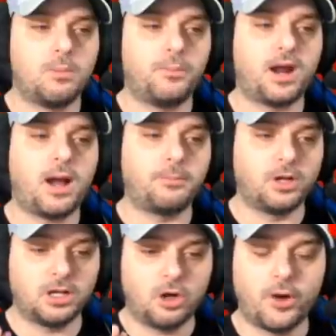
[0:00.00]
But I'm going
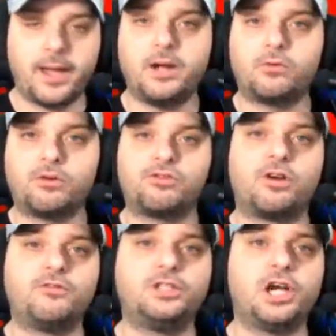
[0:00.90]
to go ahead and
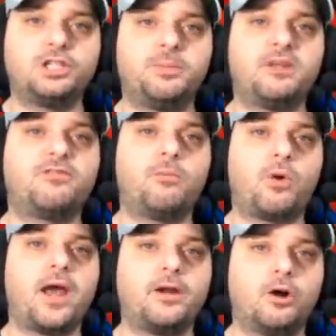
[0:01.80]
reserve judgment for
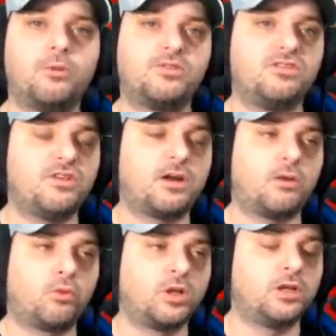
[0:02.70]
Brad Holmes. He's done a
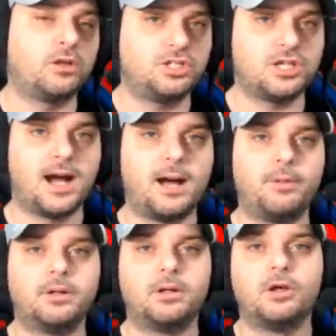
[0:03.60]
really good job
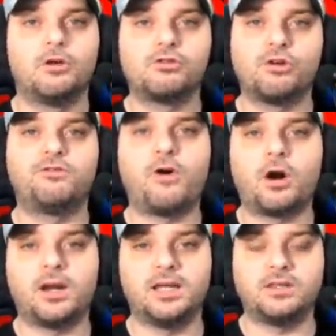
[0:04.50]
so
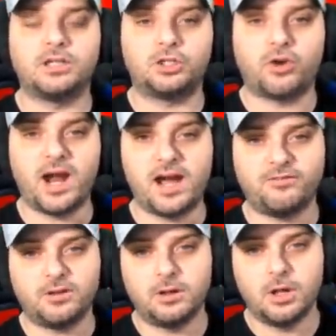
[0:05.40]
far in the
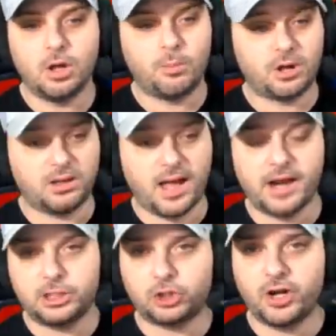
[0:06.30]
draft. But a lot
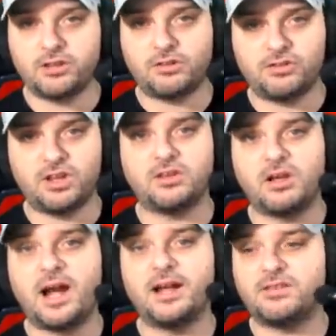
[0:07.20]
of trends are saying the
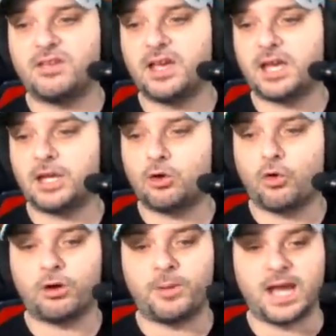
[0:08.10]
Lions take a
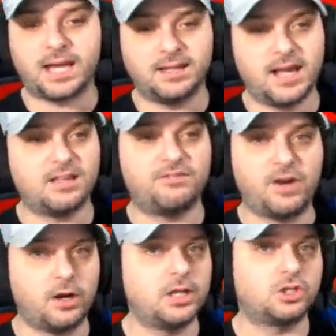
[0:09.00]
quarterback. And that's
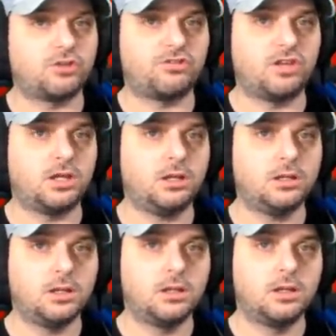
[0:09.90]
very interesting
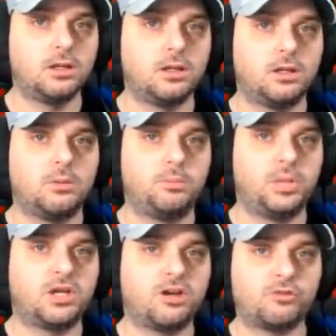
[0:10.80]

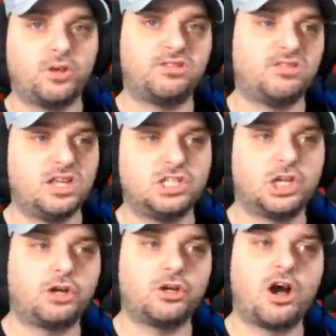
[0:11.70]
because we've seen
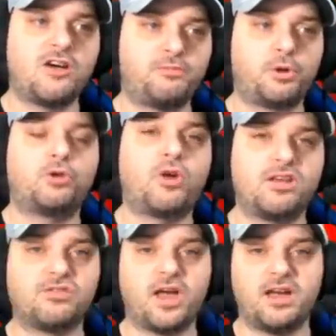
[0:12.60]
Jared Goff
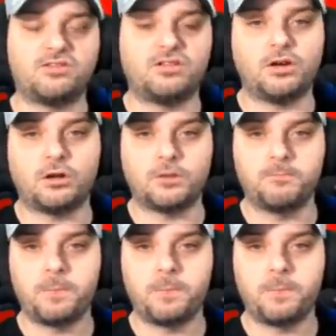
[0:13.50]
progress last year.